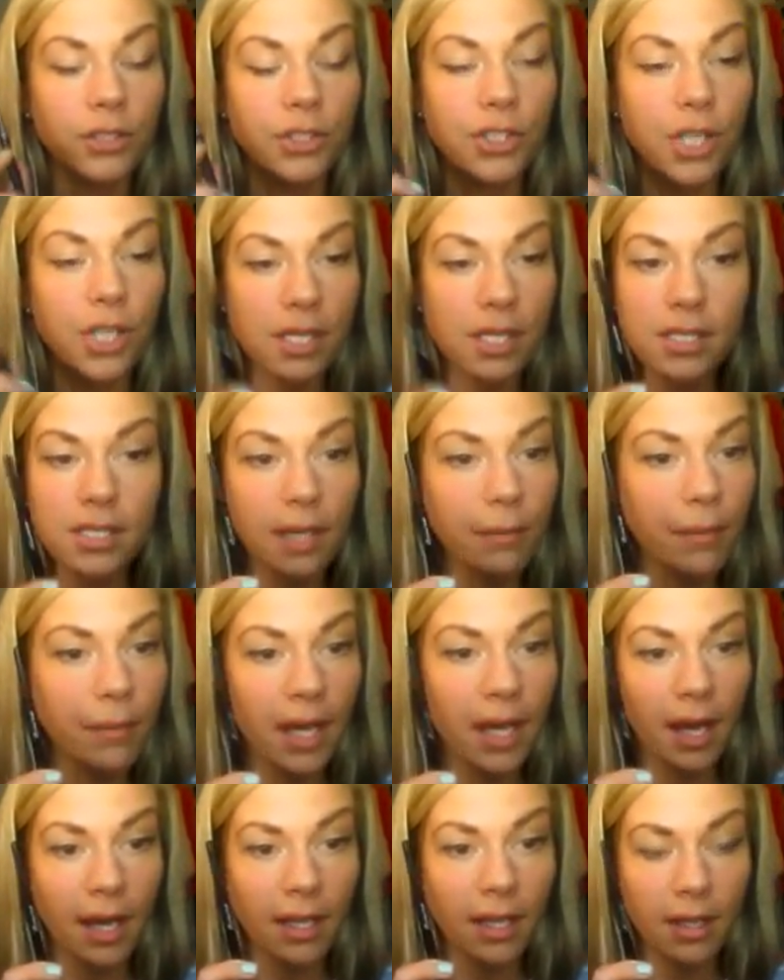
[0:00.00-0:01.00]
just like my
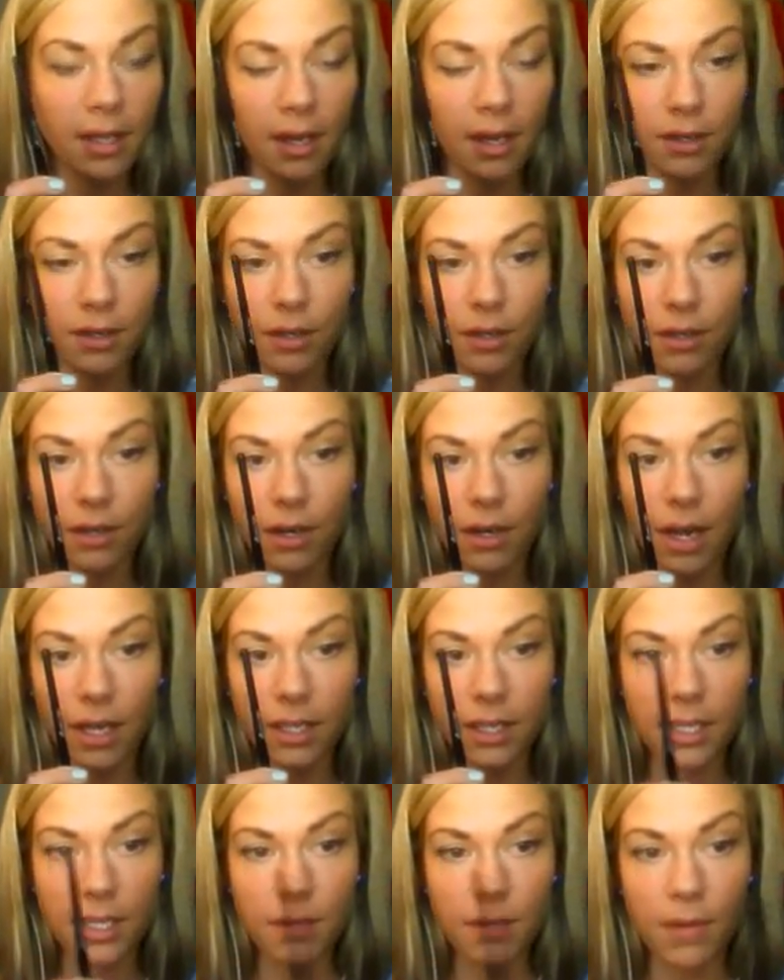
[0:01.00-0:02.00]
eyeliner, I
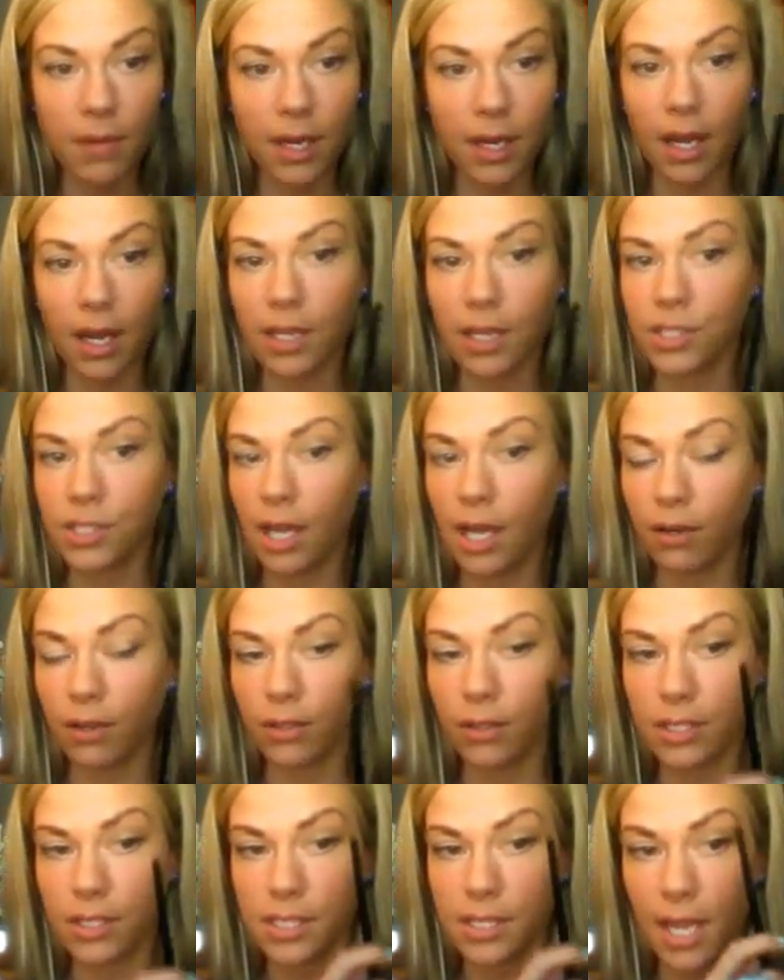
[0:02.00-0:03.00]
keep my eyeshadow
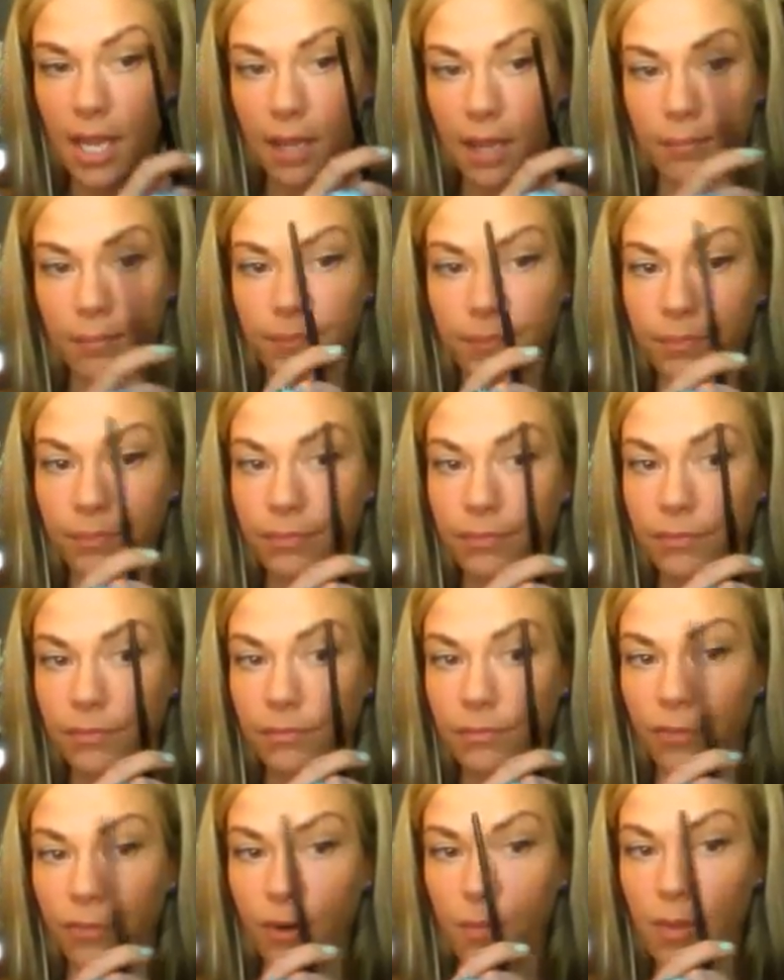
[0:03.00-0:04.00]
the same
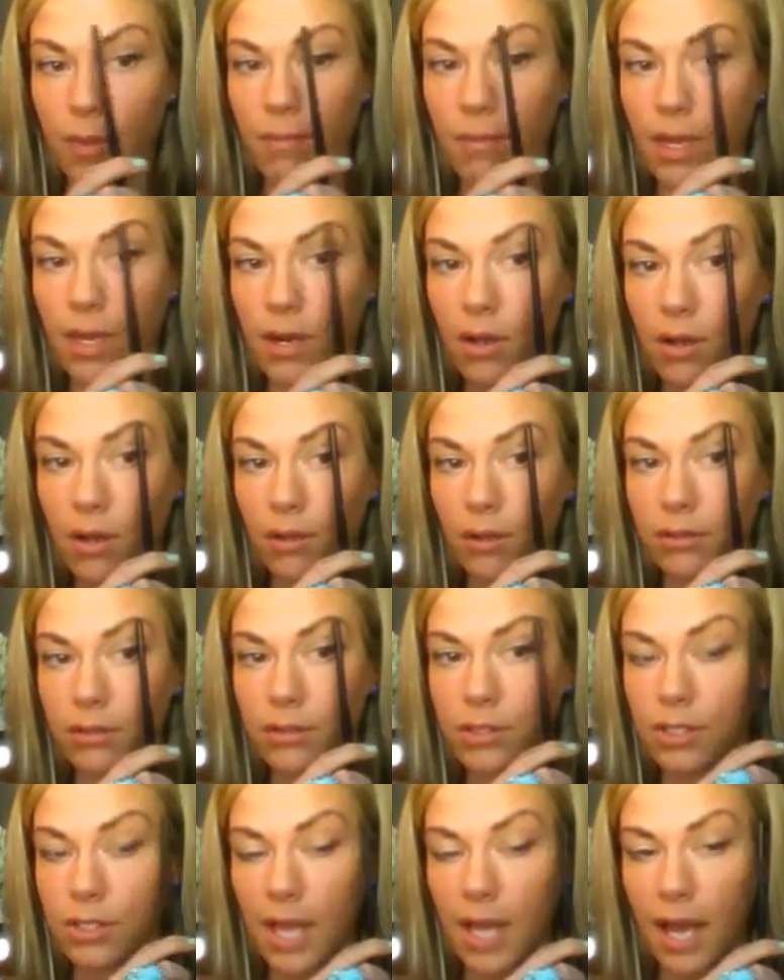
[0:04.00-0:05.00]
from the middle
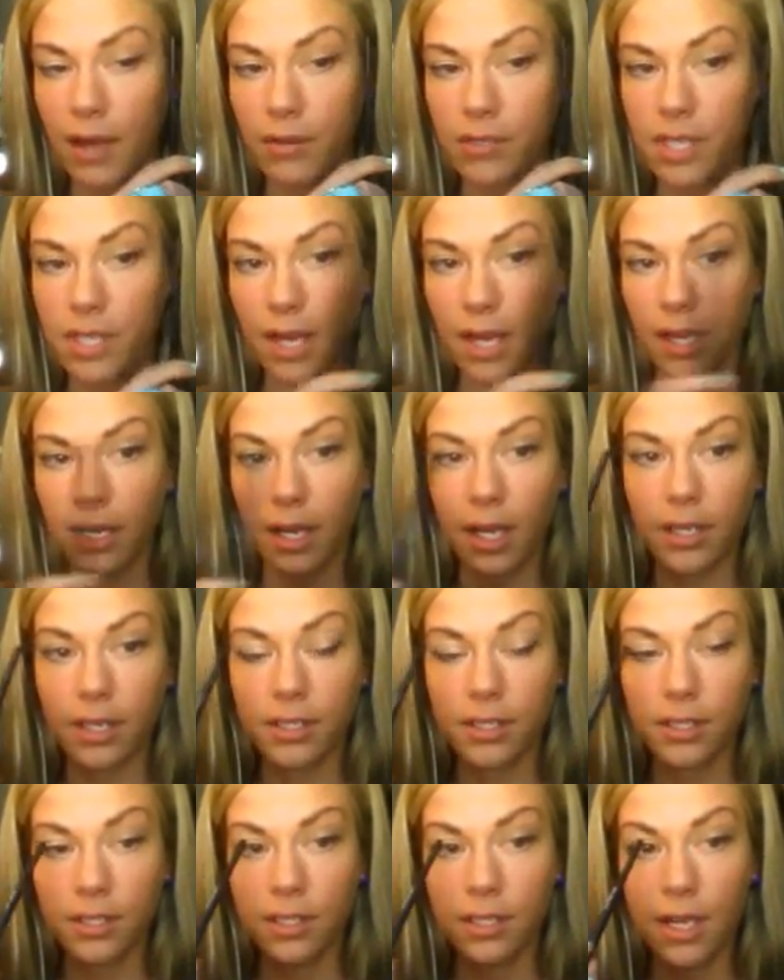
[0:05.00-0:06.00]
to the outside.
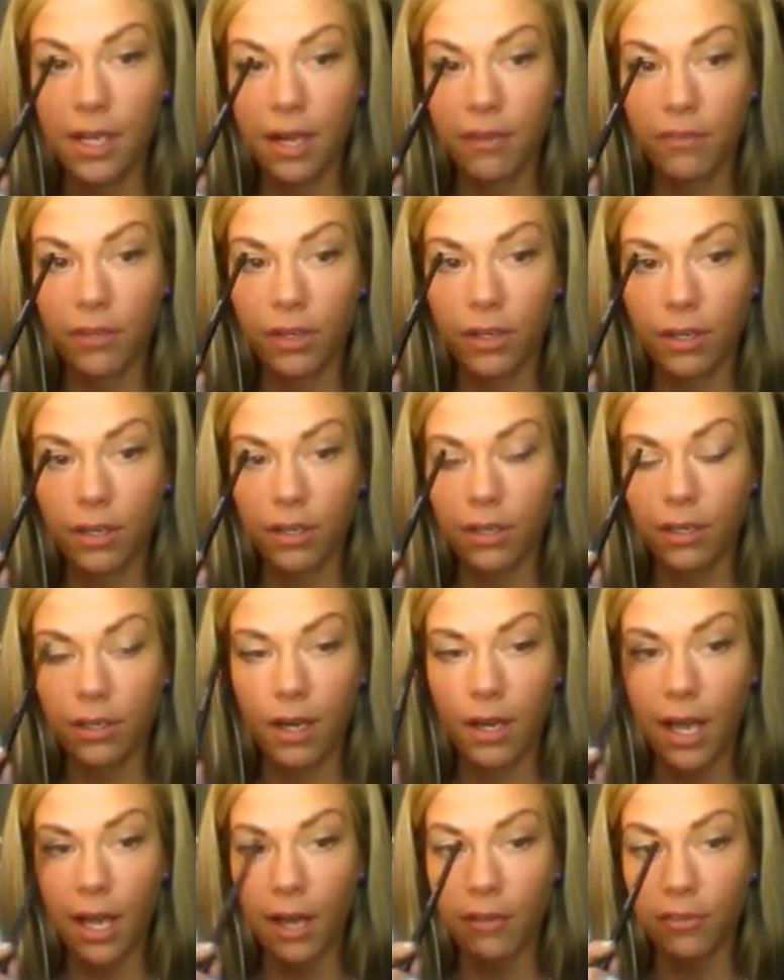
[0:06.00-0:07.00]
I never
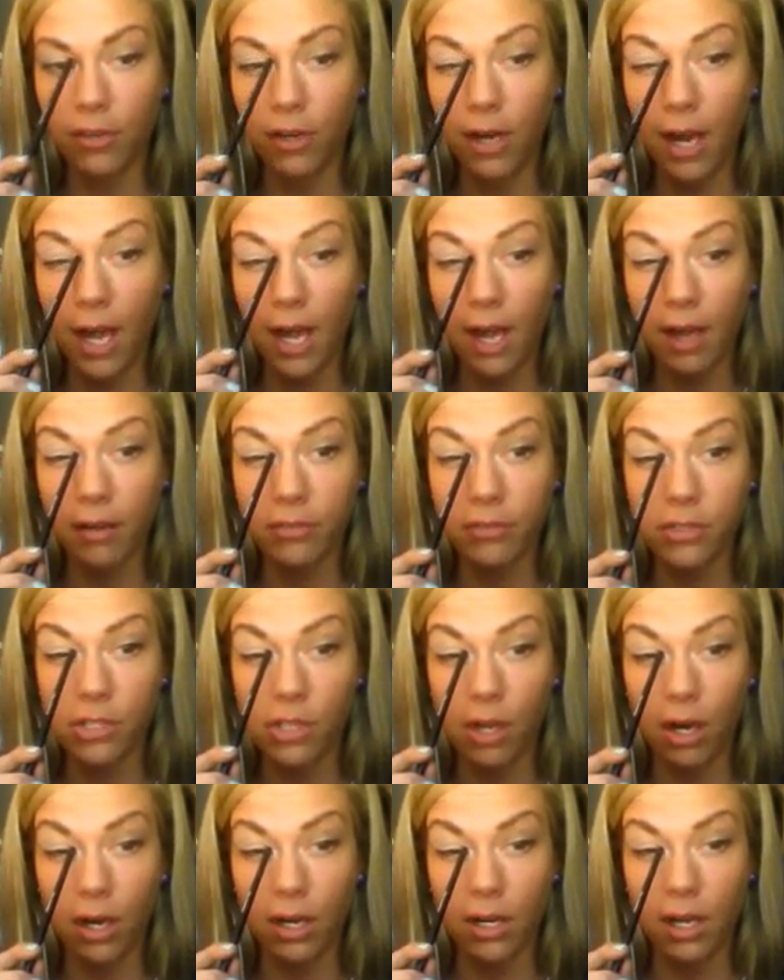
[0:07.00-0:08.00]
ever have
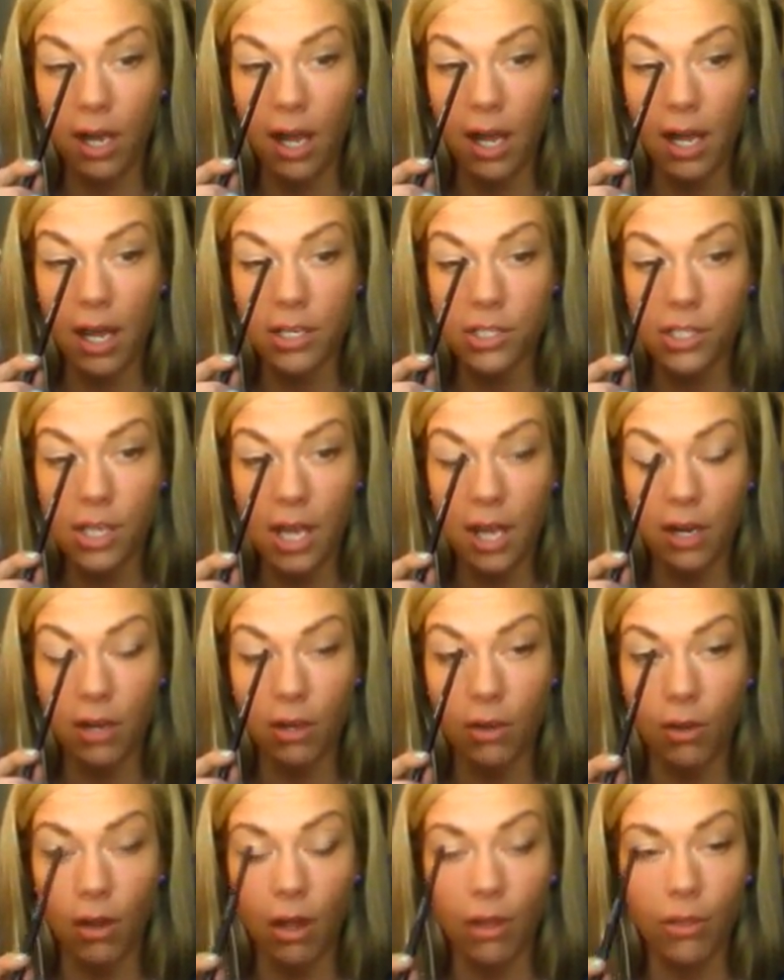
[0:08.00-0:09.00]
dark
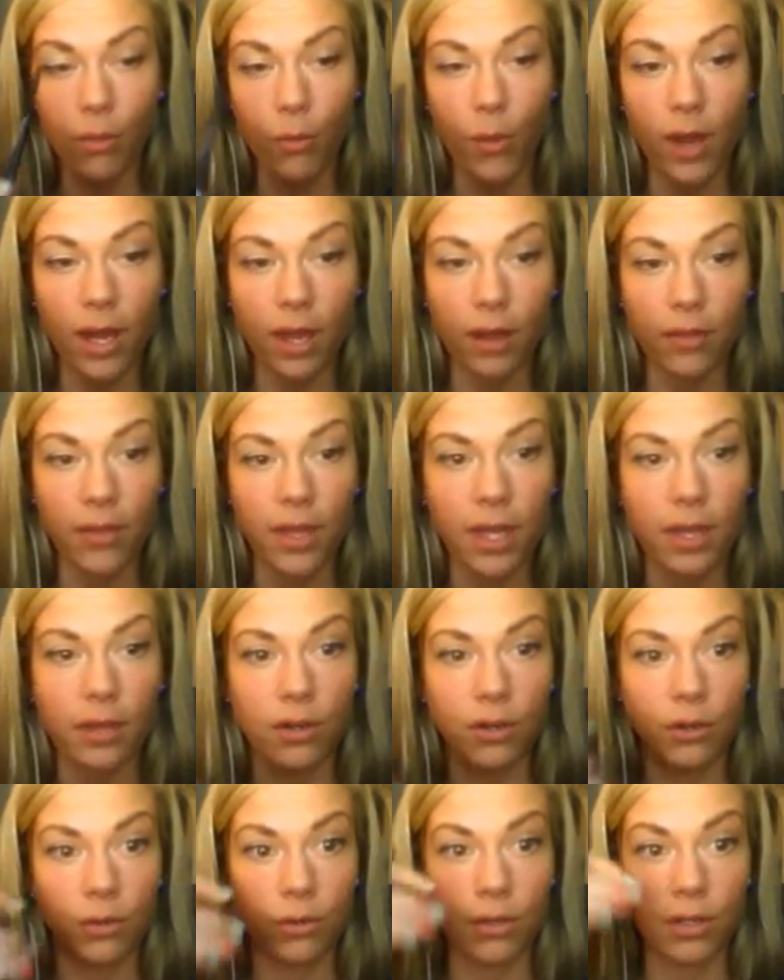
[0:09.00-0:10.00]
eyeshadow all the way on the
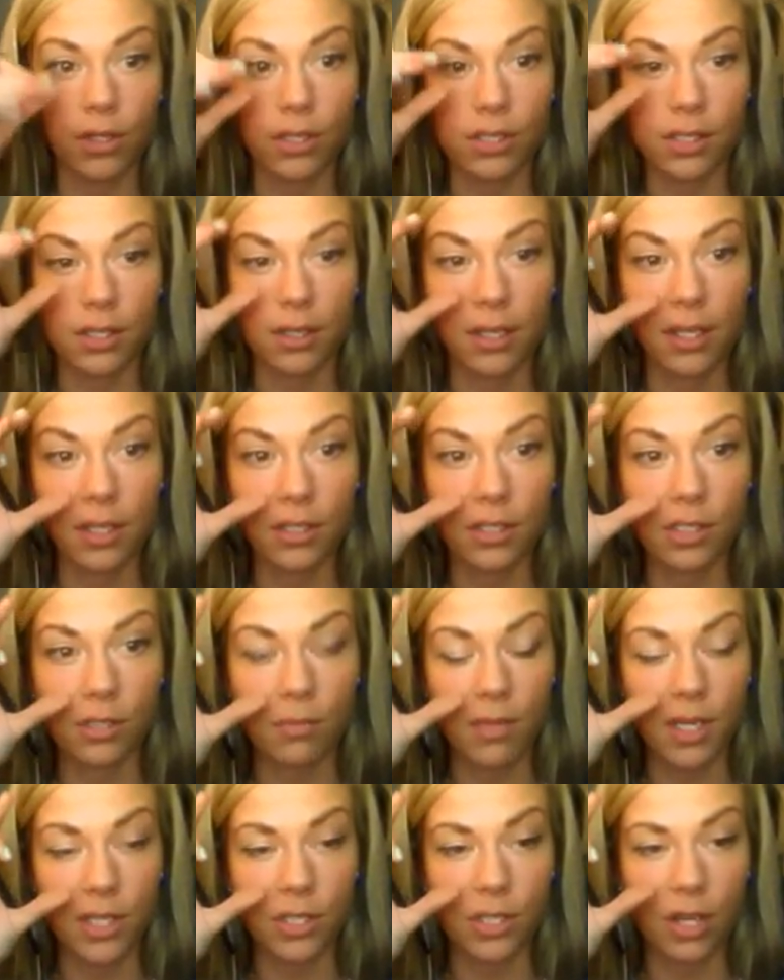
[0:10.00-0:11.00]
inner corners. I think it just
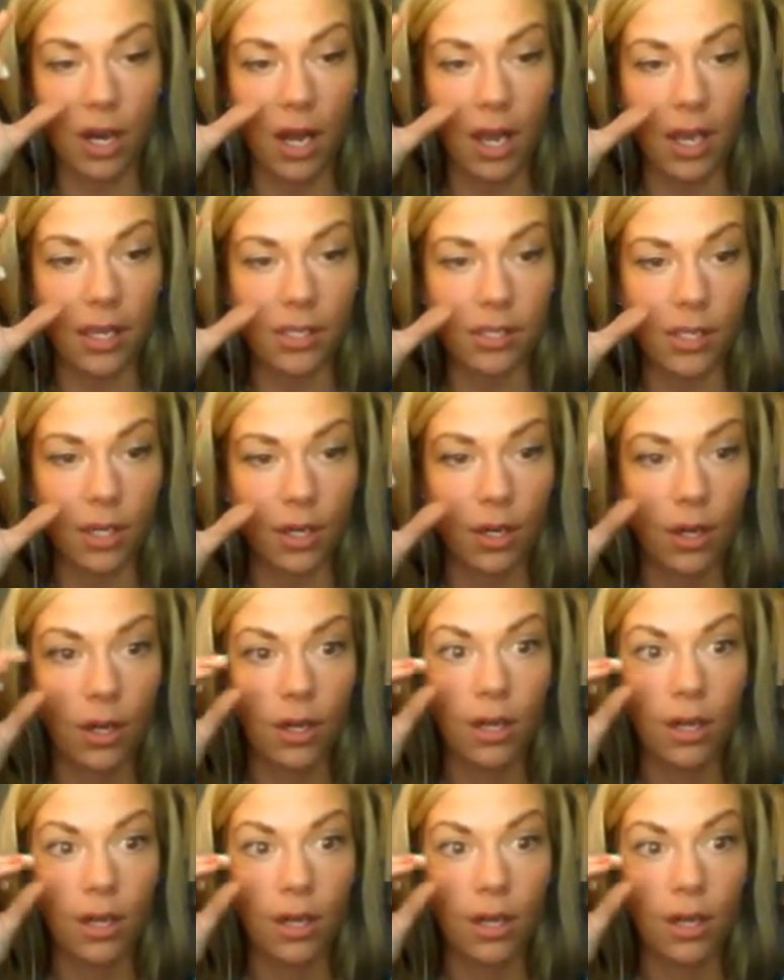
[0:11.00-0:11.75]
makes your eyes look